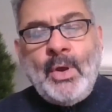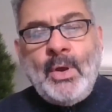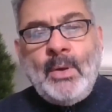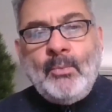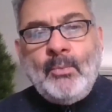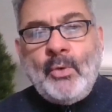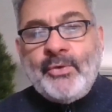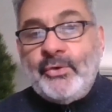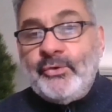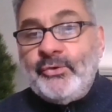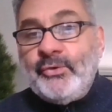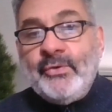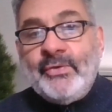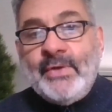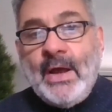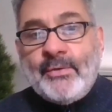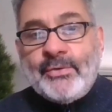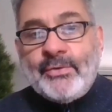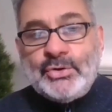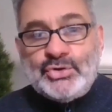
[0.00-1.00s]
more than
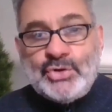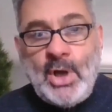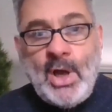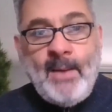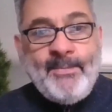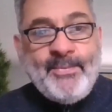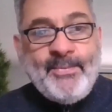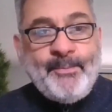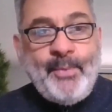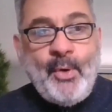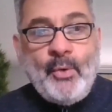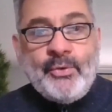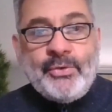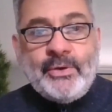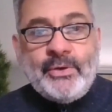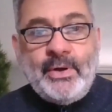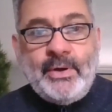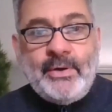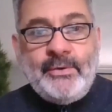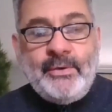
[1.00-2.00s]
2,000 jobs
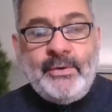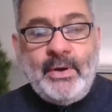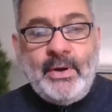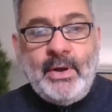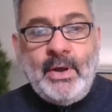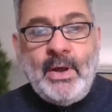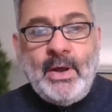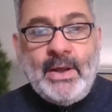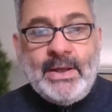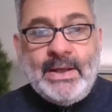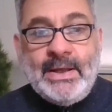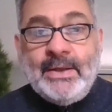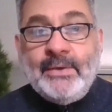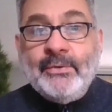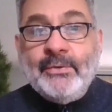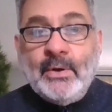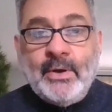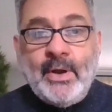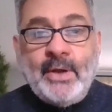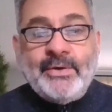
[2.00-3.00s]
posted in
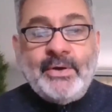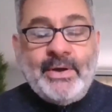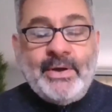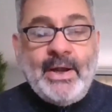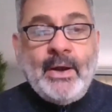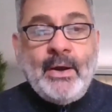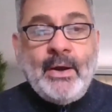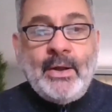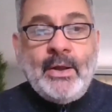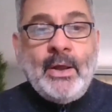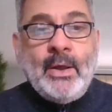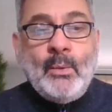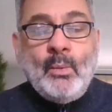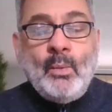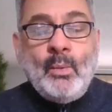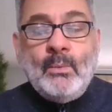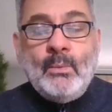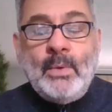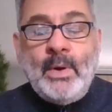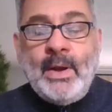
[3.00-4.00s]
the London area,
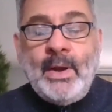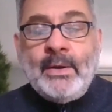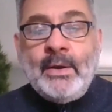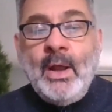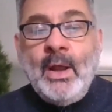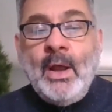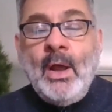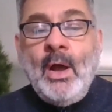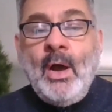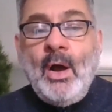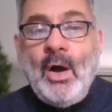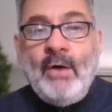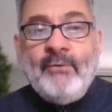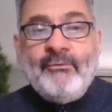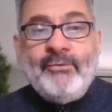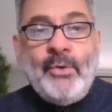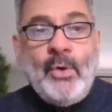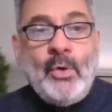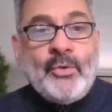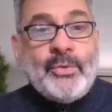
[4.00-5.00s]
and
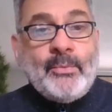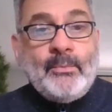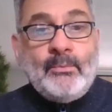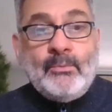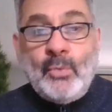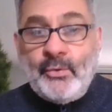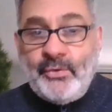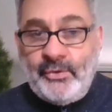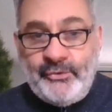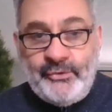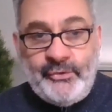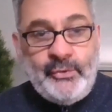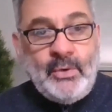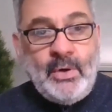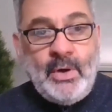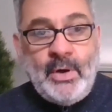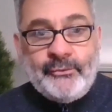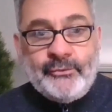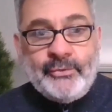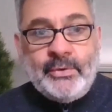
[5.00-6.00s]
of those, more than
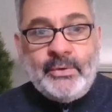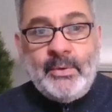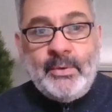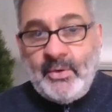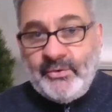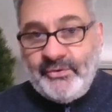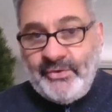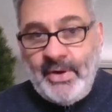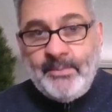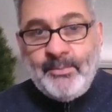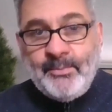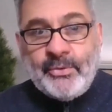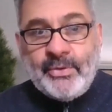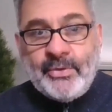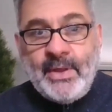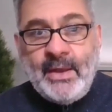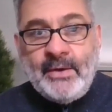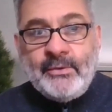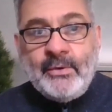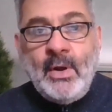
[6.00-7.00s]
200, about
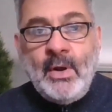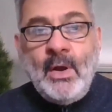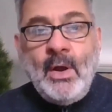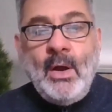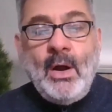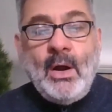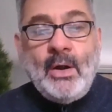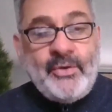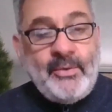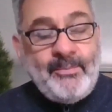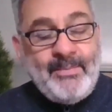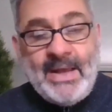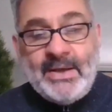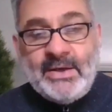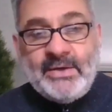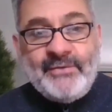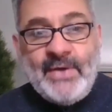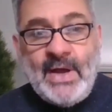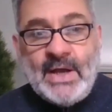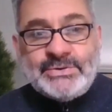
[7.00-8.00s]
10%, are in the
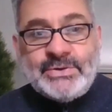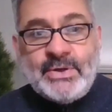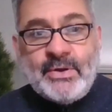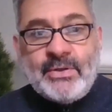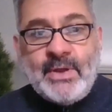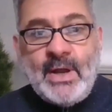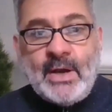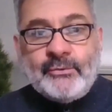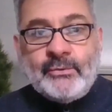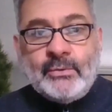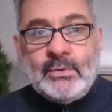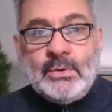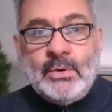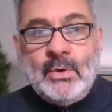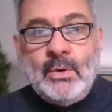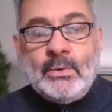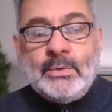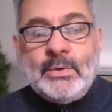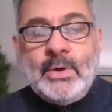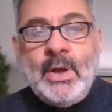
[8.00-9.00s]
manufacturing sector
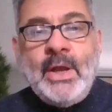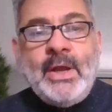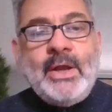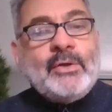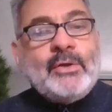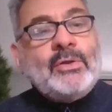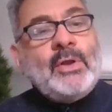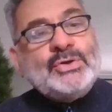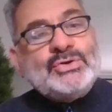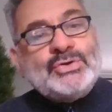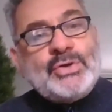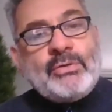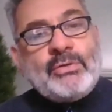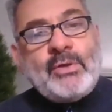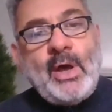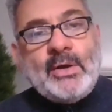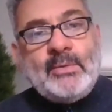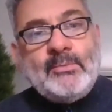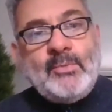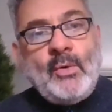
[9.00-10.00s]
alone. It's not just
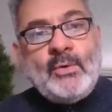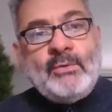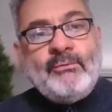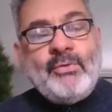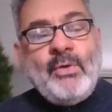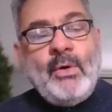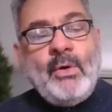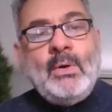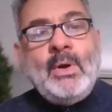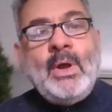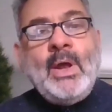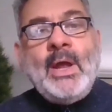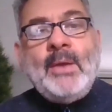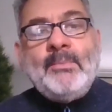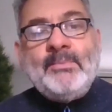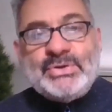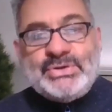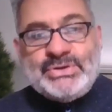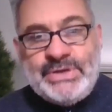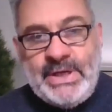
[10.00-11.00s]
automotive, though.
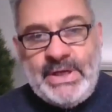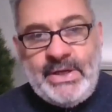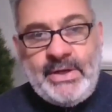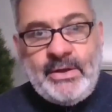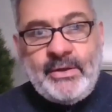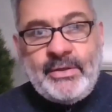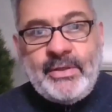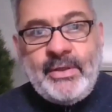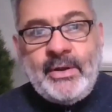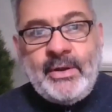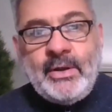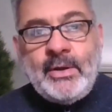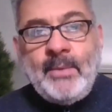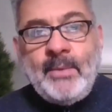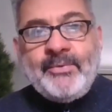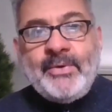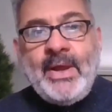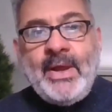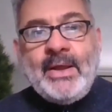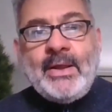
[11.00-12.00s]
Machining is seeing an
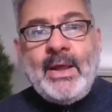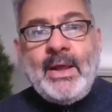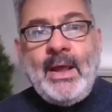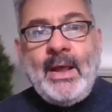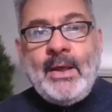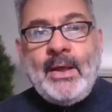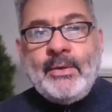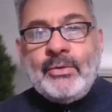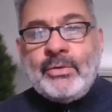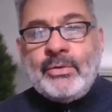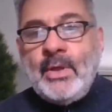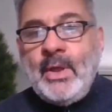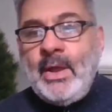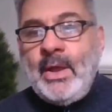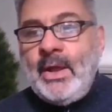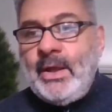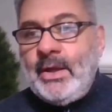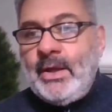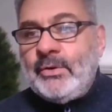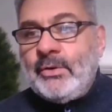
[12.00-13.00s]
uptake as
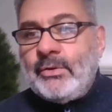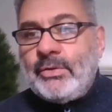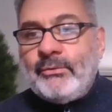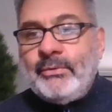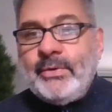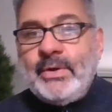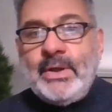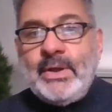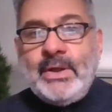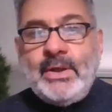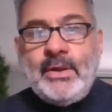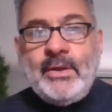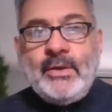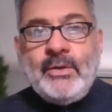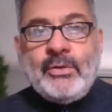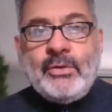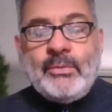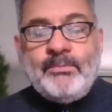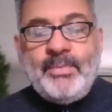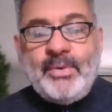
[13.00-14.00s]
industry
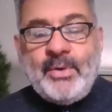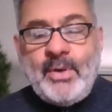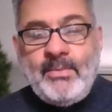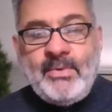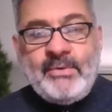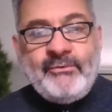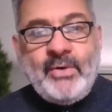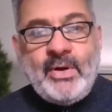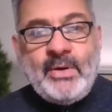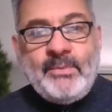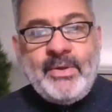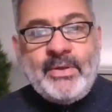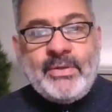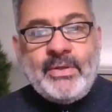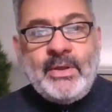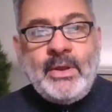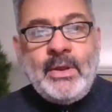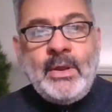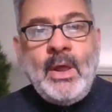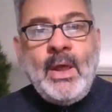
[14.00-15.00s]
is becoming very
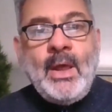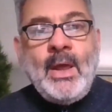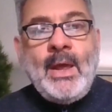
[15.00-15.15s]
busy.